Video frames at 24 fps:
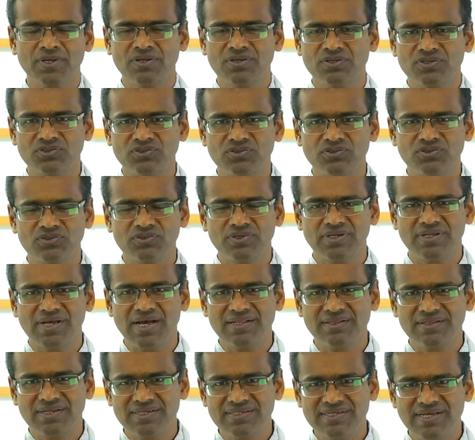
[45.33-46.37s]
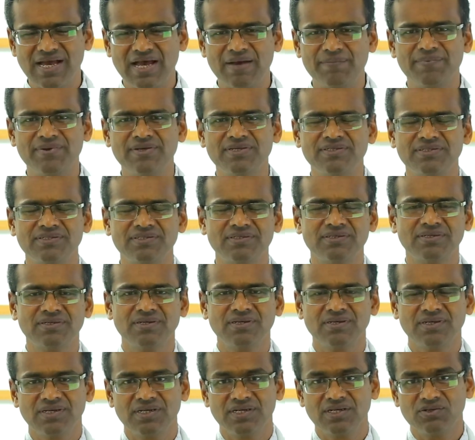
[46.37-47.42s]
So, and this happens,
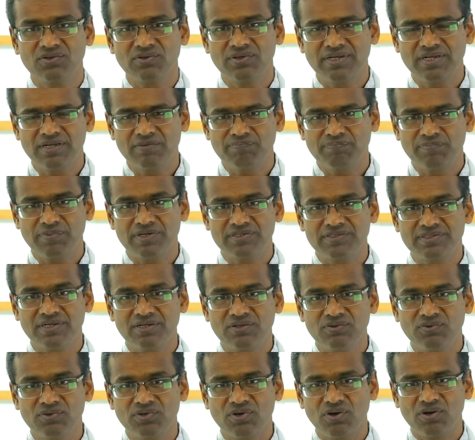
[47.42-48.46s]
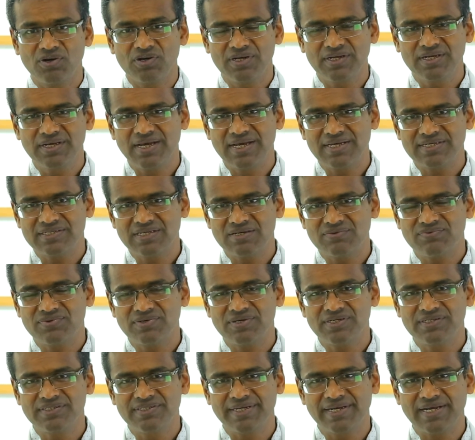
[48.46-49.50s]
you know, in a person who already has
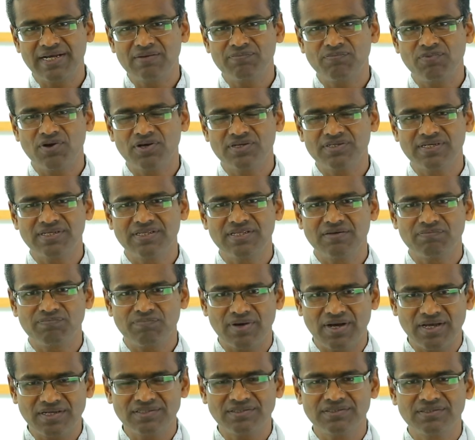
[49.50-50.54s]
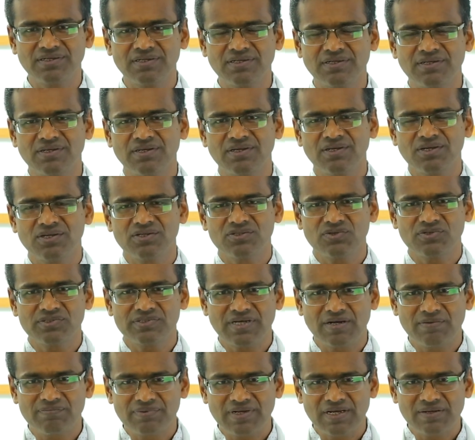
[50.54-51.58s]
suffered chickenpox in the past. So
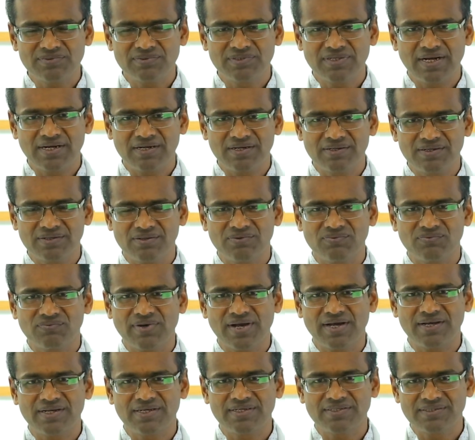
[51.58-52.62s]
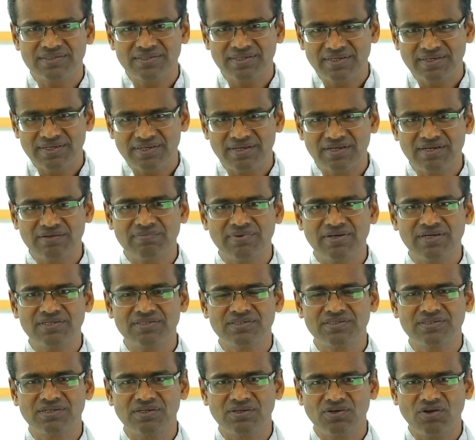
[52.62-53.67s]
sometimes that virus
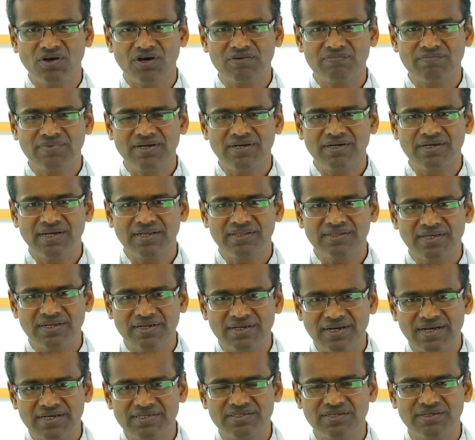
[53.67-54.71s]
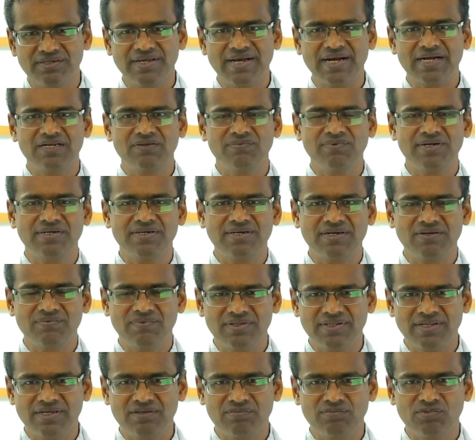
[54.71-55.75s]
remains dormant and then gets reactivated
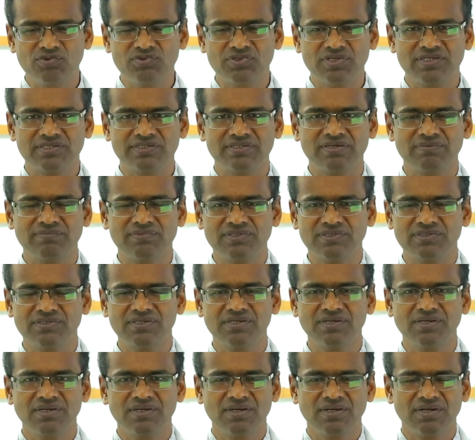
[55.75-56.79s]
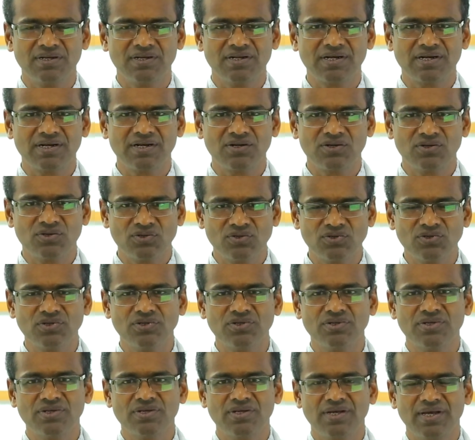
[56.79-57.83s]
when the immune system is little
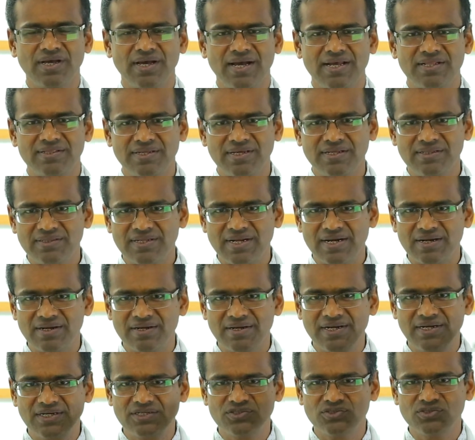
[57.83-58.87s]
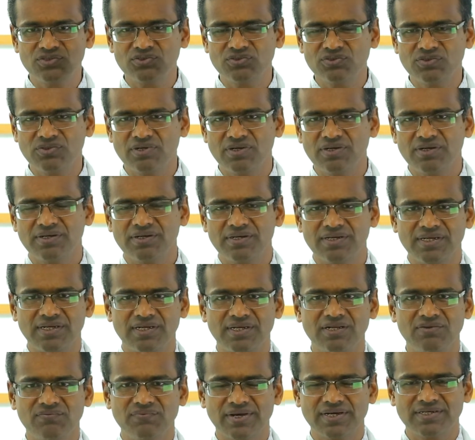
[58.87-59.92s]
low, and then that leads to
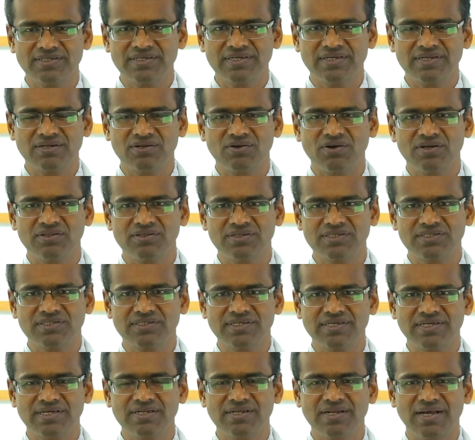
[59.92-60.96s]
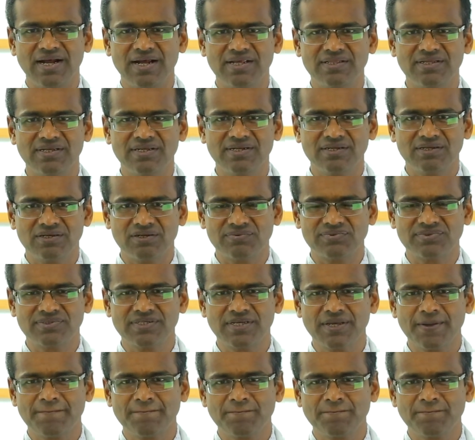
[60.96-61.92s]
infection on the skin and the nerves.